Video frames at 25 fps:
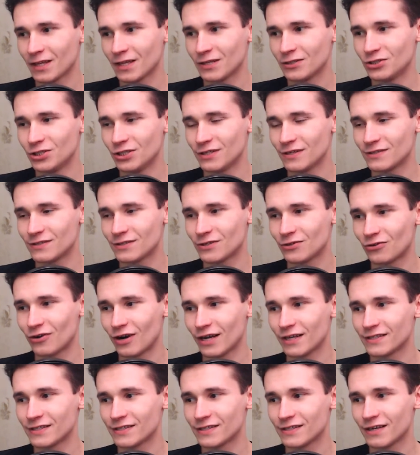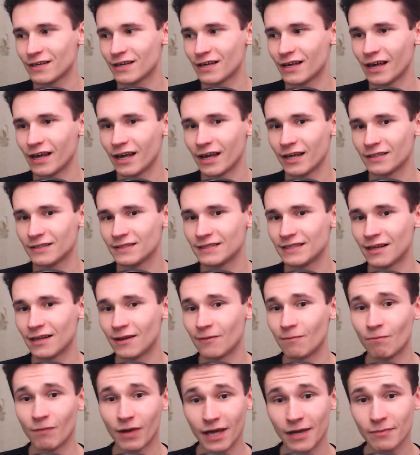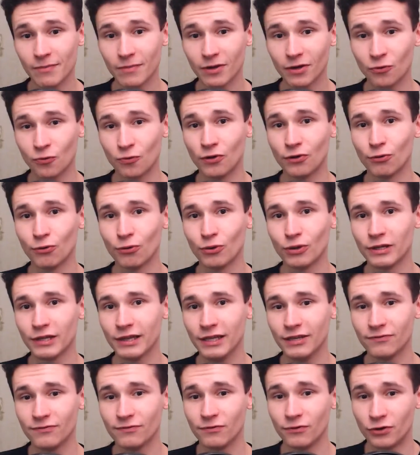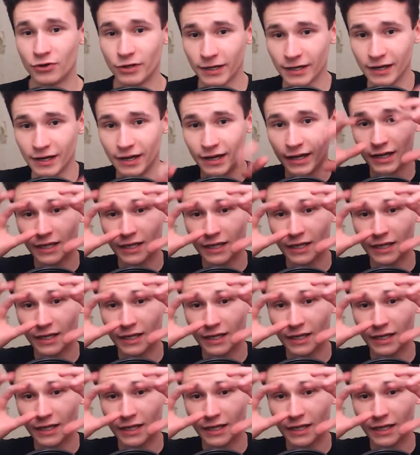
Jesus Christ, and uh, maybe we will live really